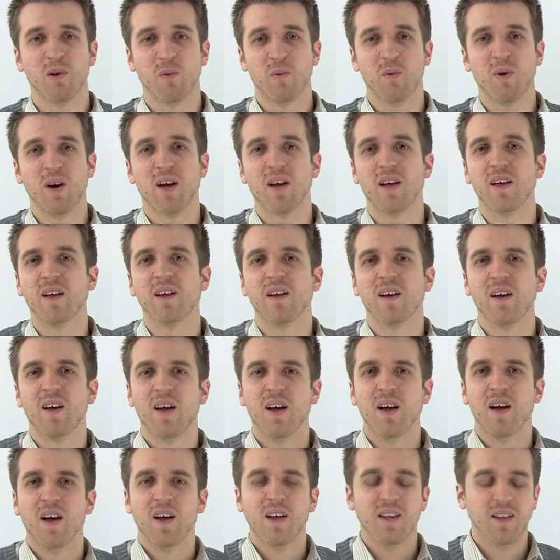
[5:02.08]
a way,
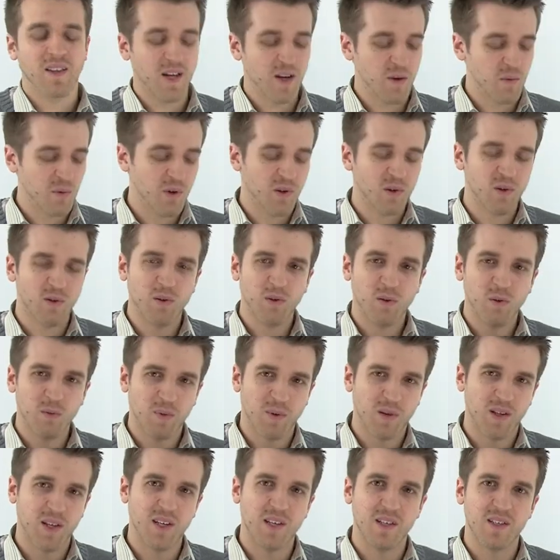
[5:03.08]
They were all
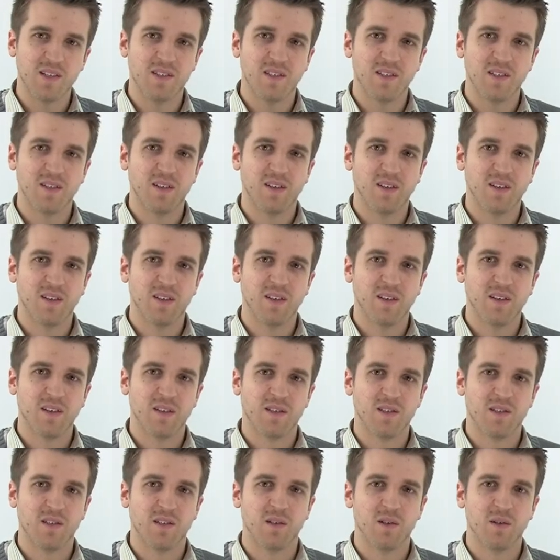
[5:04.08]
pleased
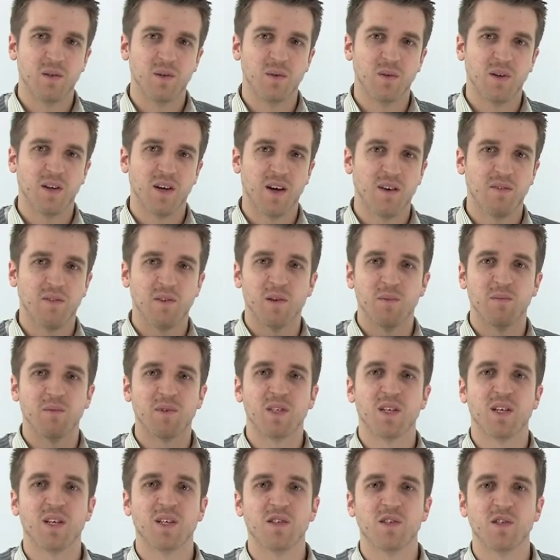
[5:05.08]
to have
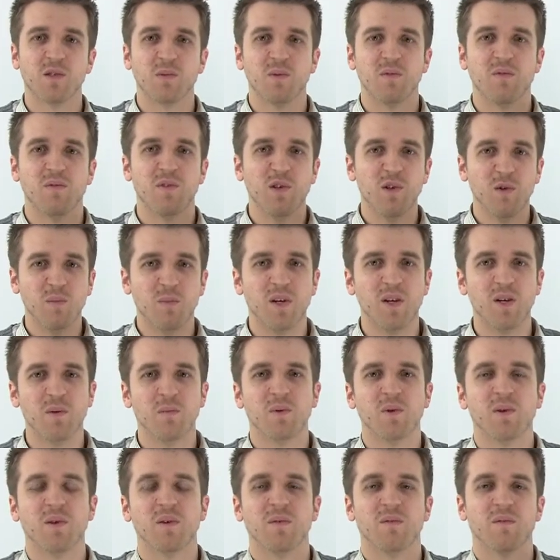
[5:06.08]
conversations with new
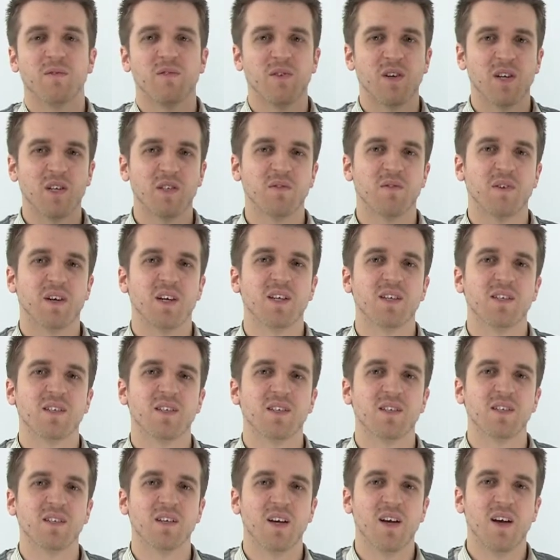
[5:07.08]
people and fresh
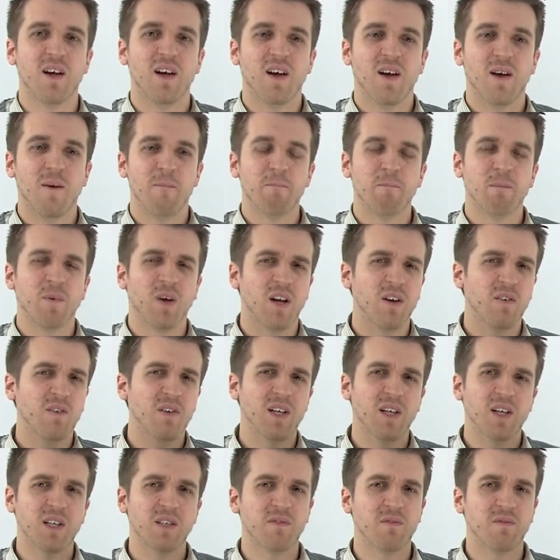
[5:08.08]
faces. And I think
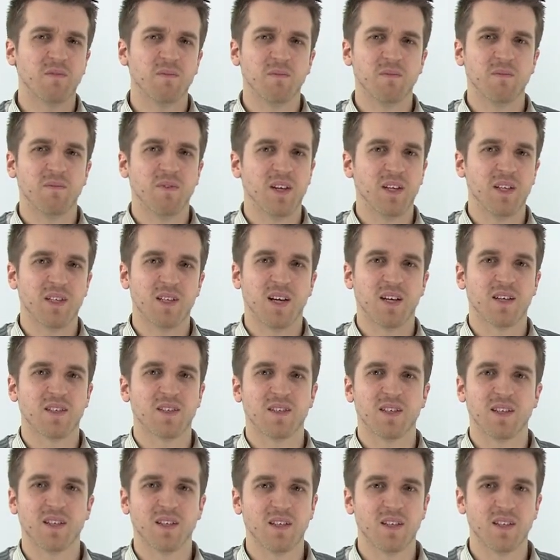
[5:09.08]
that's
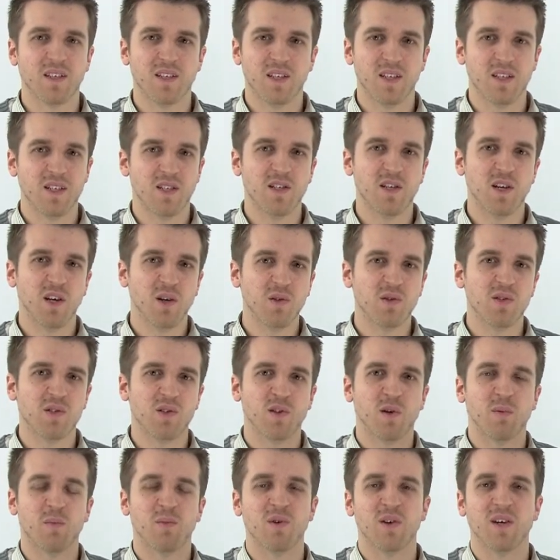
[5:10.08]
fantastic. There's no
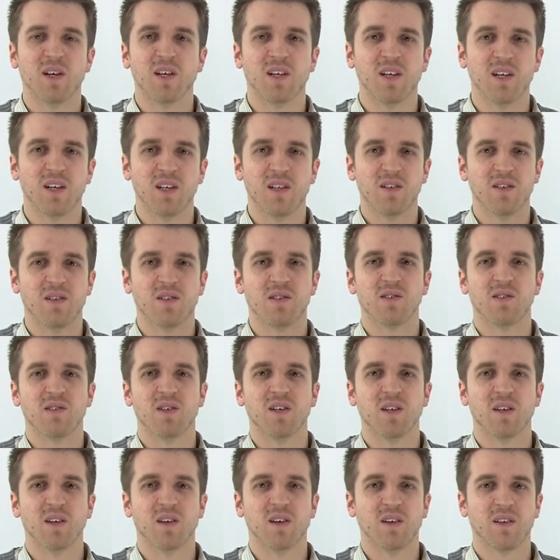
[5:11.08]
snobbery in the industry
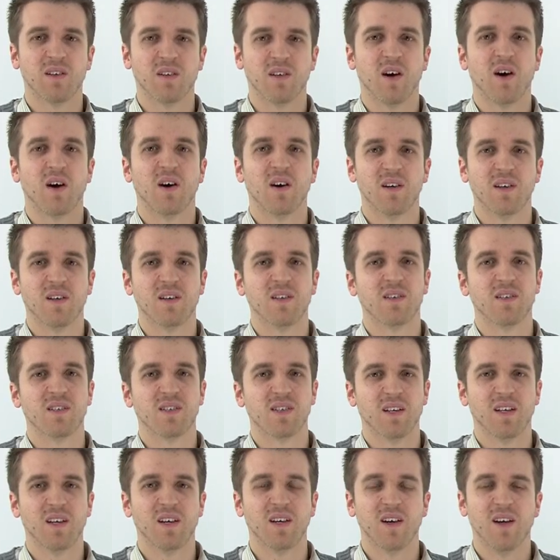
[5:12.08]
that I can
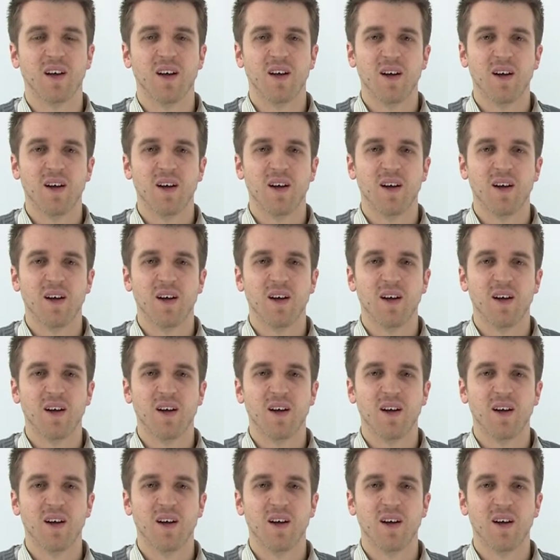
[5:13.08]
see.